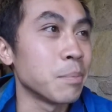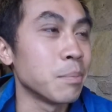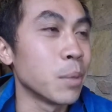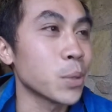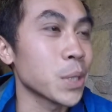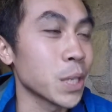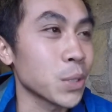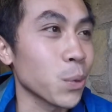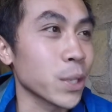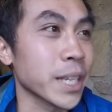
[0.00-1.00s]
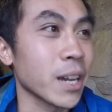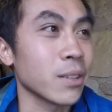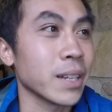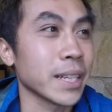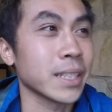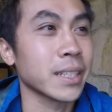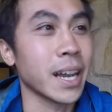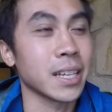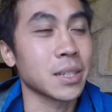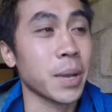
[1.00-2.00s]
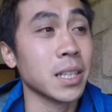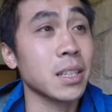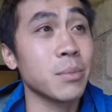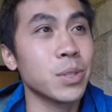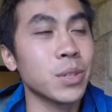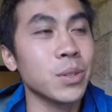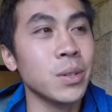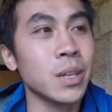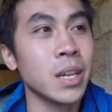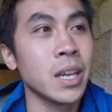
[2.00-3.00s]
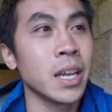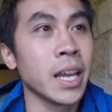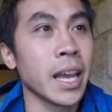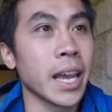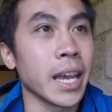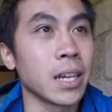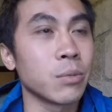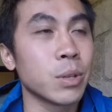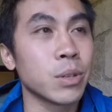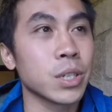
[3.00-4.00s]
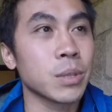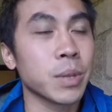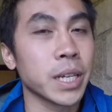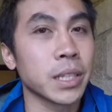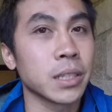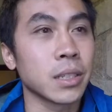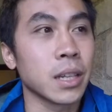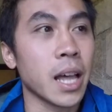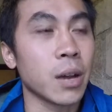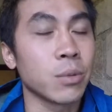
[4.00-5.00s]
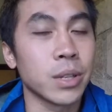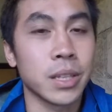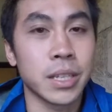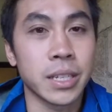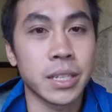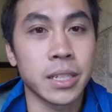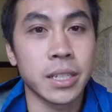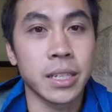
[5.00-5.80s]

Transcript: Most things worked out like I expected them to, and we were just playing a lot with the